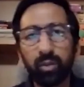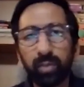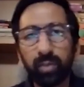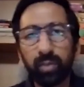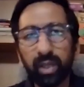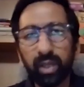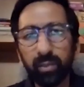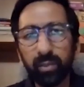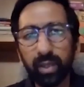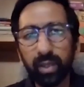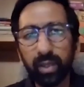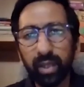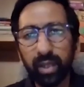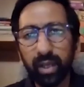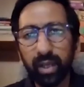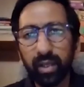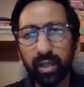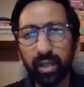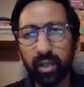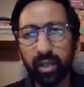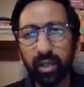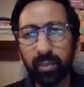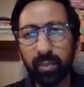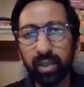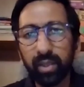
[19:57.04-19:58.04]
by that, that
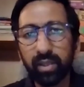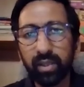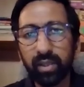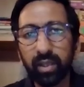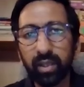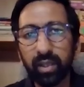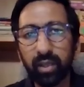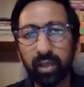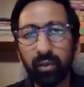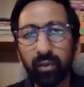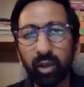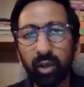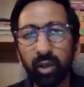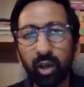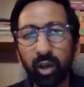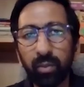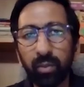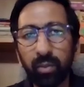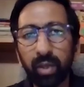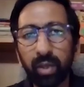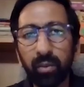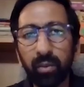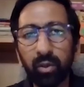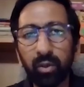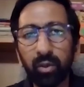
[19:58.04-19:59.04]
means that they will not be able
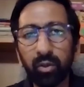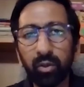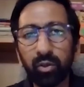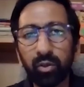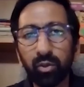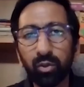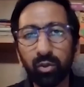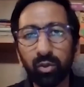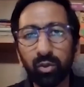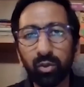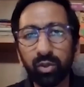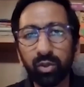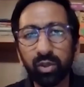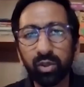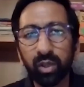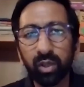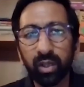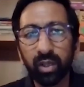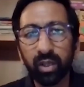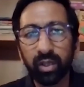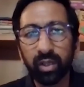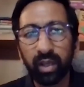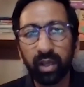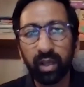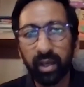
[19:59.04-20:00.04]
to use
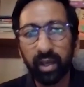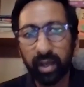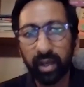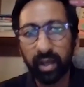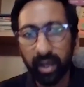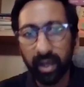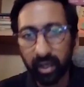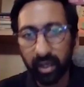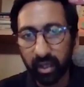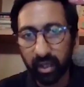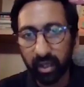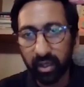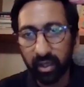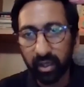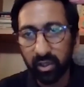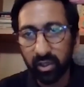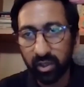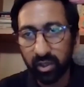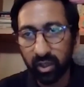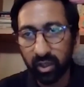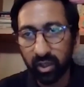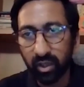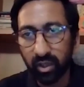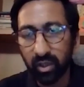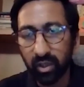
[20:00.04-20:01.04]
their air
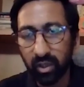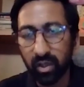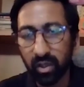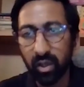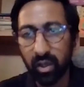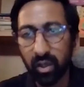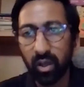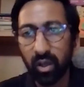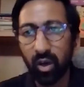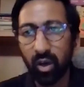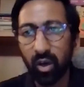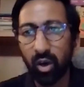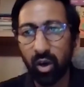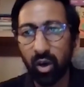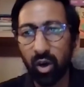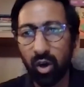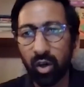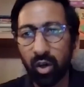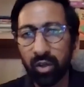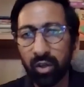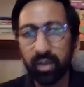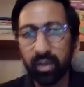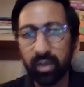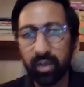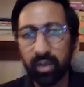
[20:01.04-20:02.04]
conditioner or
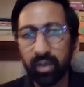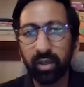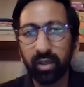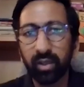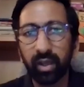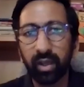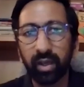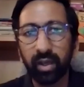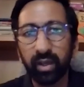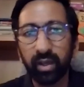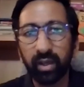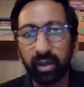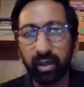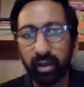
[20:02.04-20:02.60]
their